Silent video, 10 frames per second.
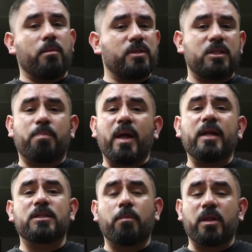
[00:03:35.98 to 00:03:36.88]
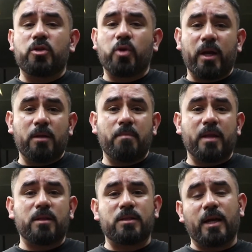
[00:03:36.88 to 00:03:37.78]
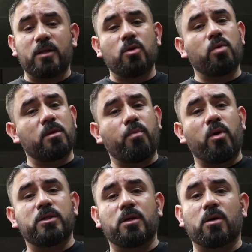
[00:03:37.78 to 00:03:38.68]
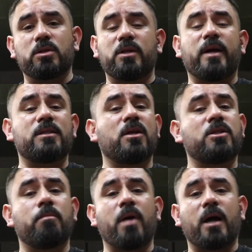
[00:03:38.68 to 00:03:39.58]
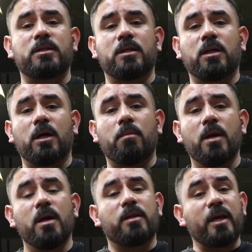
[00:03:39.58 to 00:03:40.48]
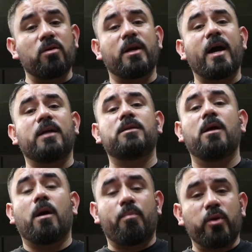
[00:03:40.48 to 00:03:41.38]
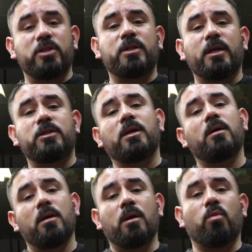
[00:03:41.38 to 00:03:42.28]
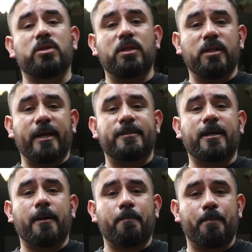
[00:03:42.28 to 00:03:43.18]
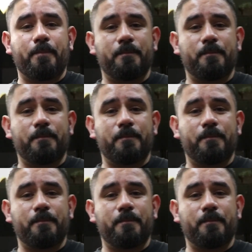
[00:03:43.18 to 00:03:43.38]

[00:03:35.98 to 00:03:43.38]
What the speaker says: displaying some of the training methods that I do with the boys and girls here at Dungeon Boxing Club. Thank you guys. Appreciate you, and we'll see you next time.